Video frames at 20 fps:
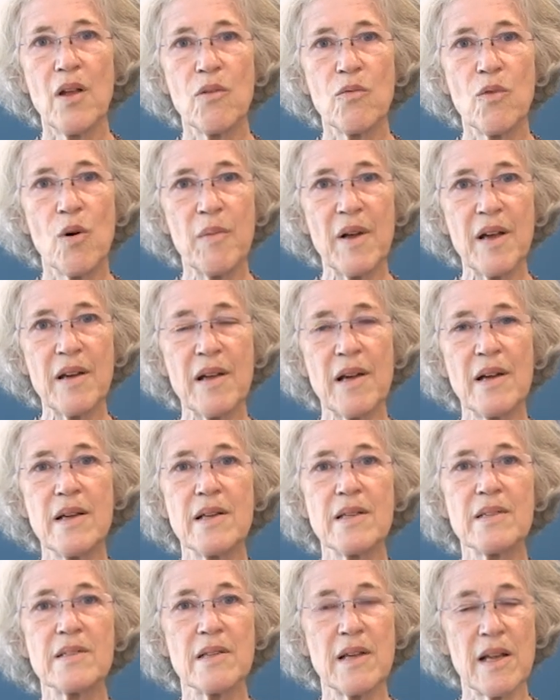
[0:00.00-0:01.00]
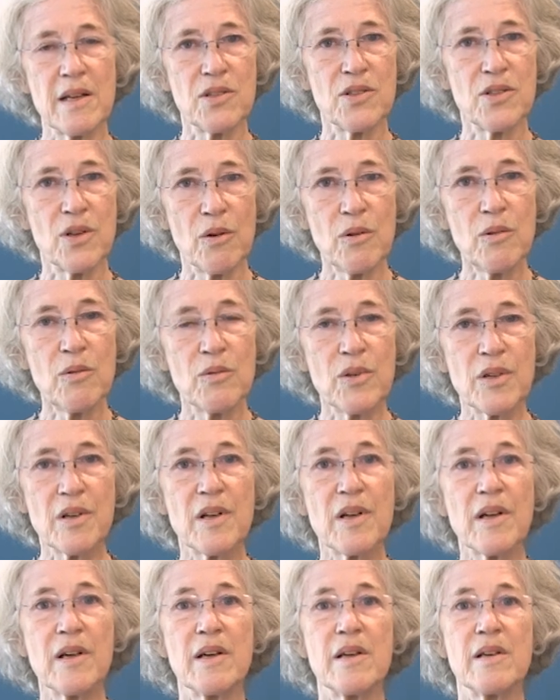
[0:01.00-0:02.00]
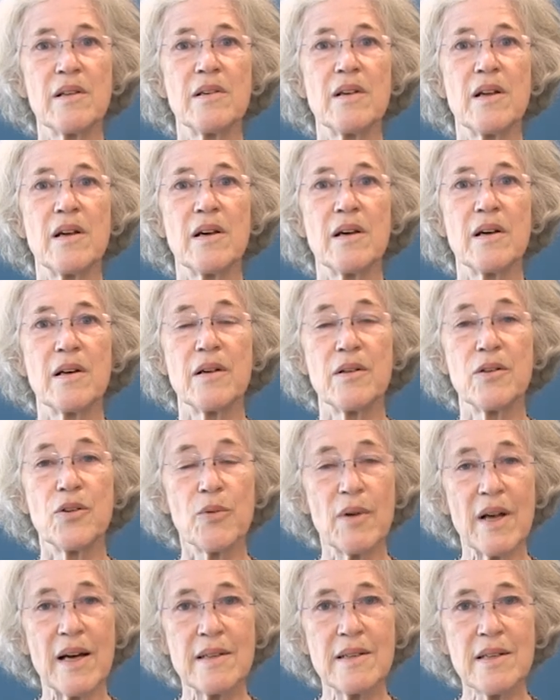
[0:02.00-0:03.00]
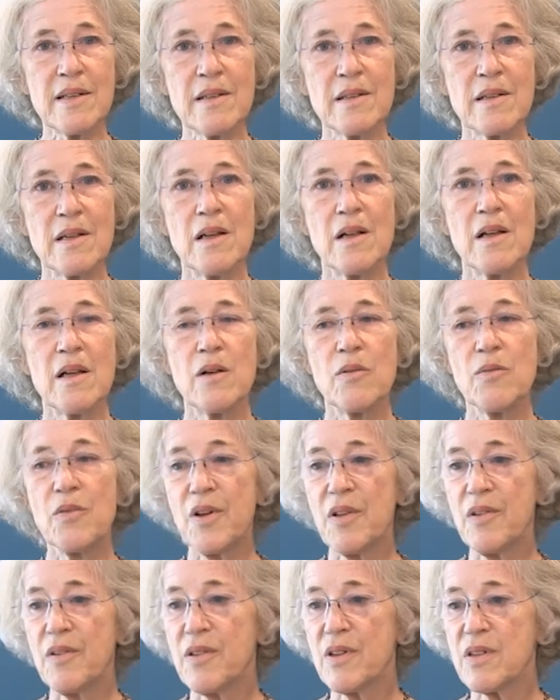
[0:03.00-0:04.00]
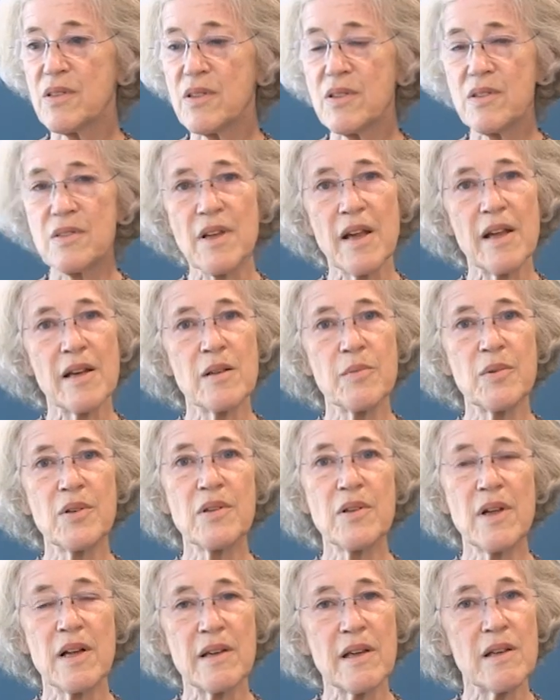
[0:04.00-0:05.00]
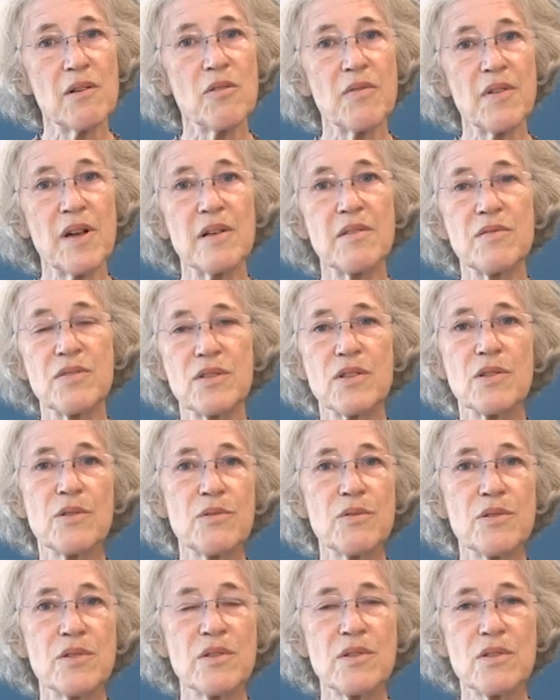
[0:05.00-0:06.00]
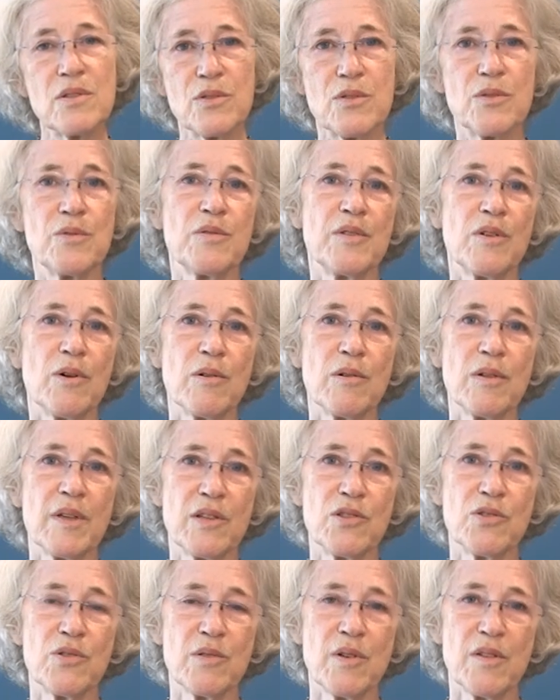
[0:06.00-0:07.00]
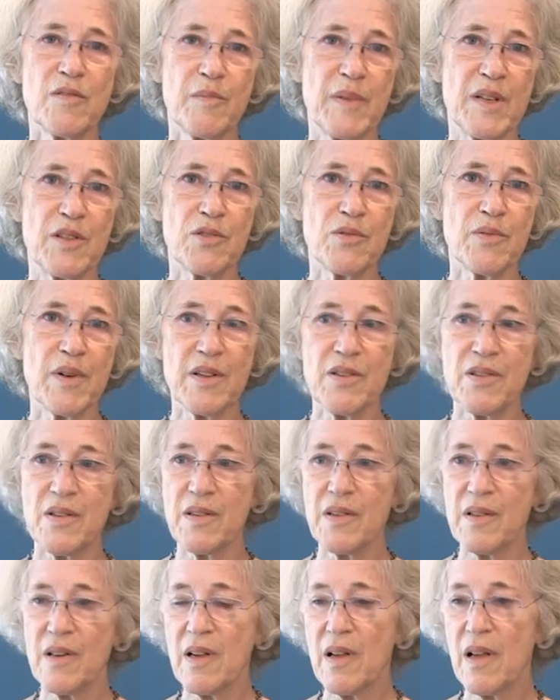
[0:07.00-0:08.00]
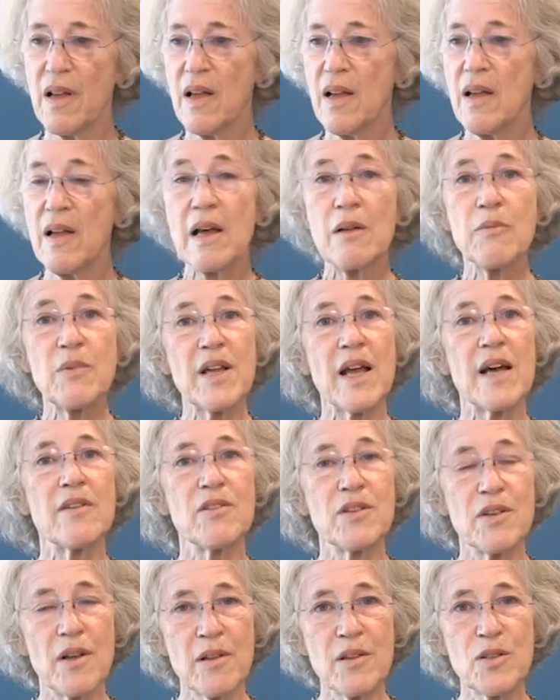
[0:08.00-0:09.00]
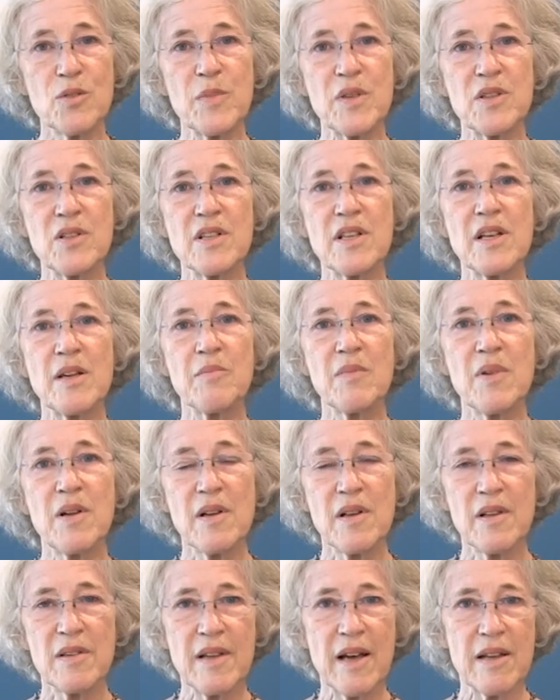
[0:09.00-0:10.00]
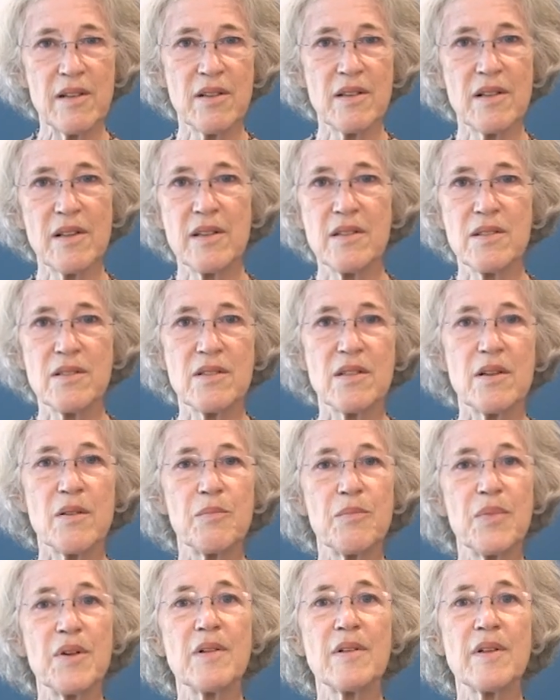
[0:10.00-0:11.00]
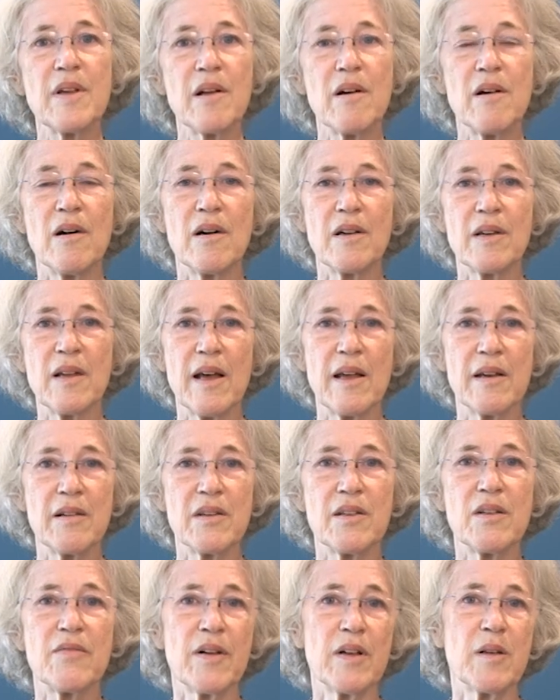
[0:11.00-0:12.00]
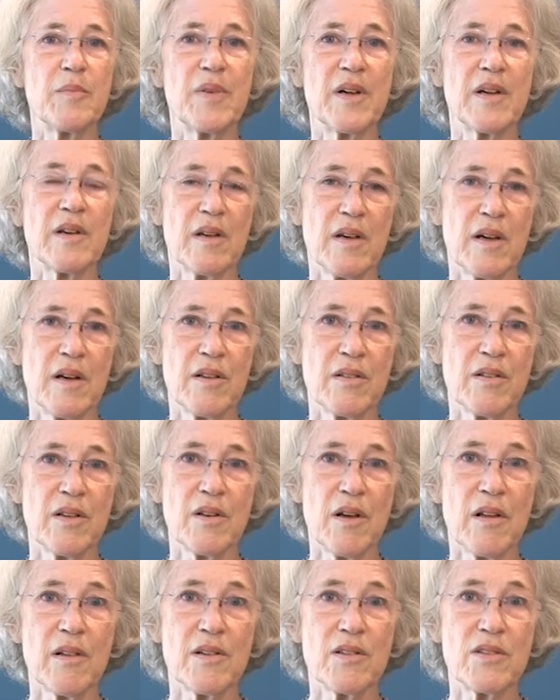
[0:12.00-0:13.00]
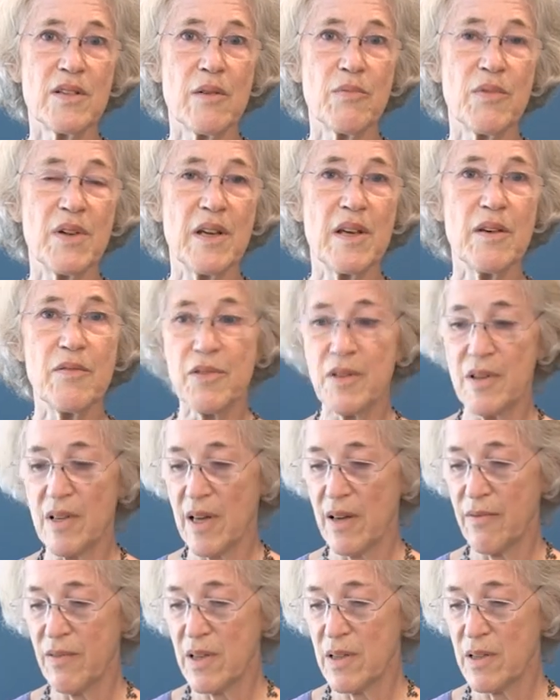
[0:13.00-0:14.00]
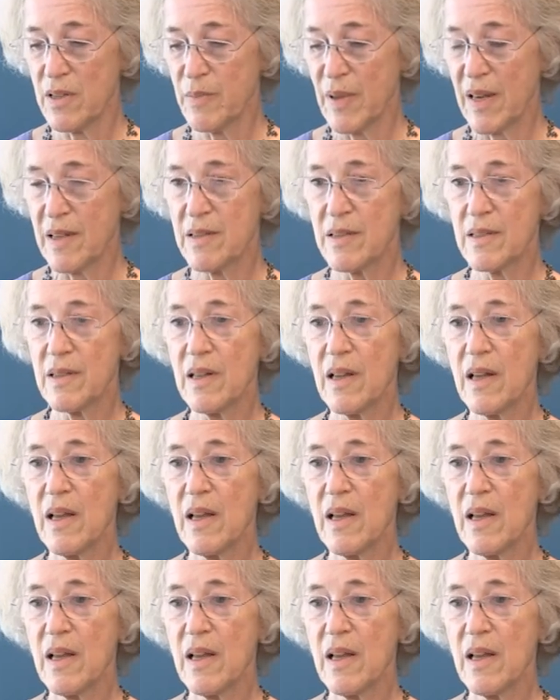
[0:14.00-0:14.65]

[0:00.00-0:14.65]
Womena is an NGO working in Uganda with sustainable and innovative solutions to the whole issue of menstruation. And we have a knowledge team that is building on and developing the knowledge that we need for the evidence base.